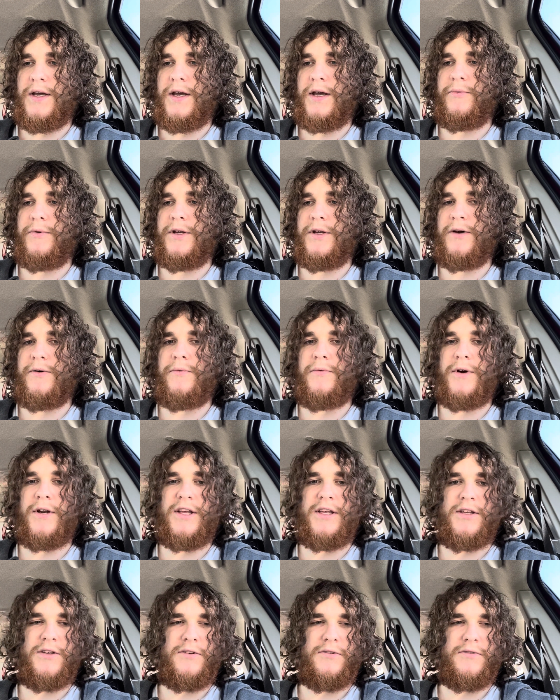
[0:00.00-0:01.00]
we don't want
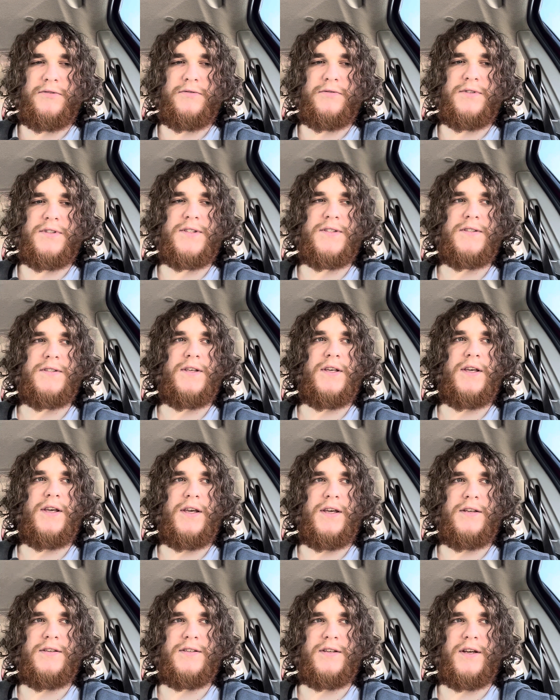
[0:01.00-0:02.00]
to use
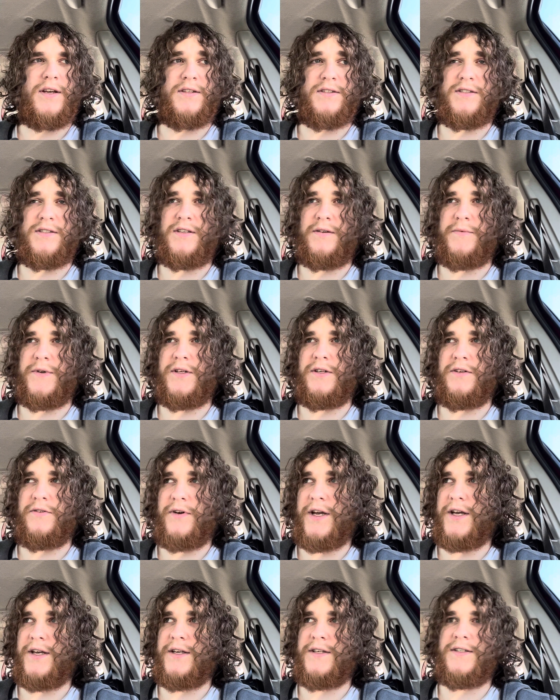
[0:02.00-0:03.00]
heat on someone who
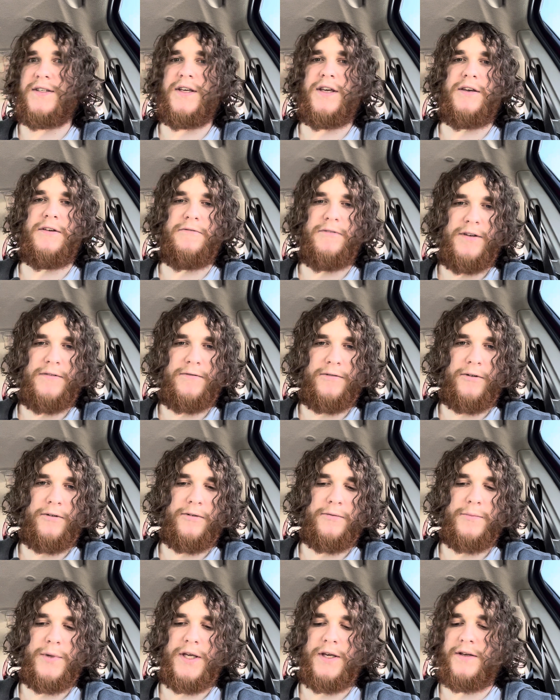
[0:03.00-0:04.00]
has a
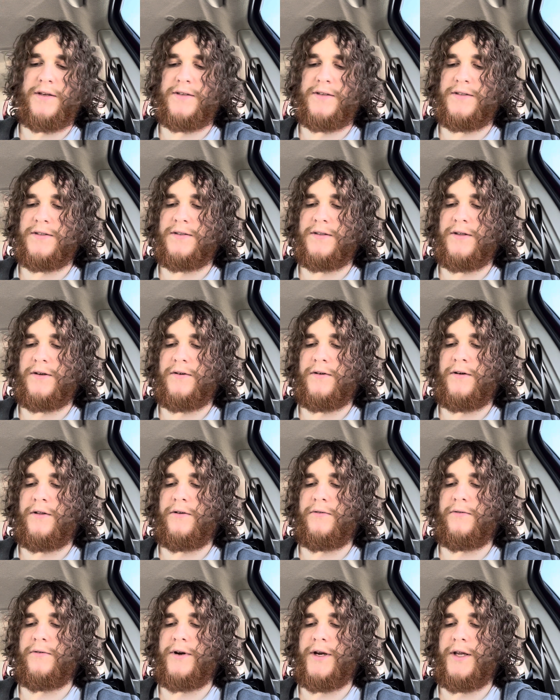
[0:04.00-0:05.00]
fever because they're
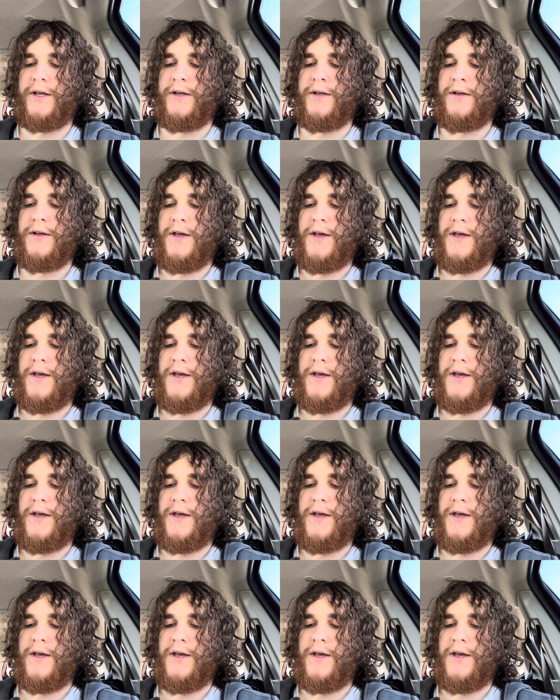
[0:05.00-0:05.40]
already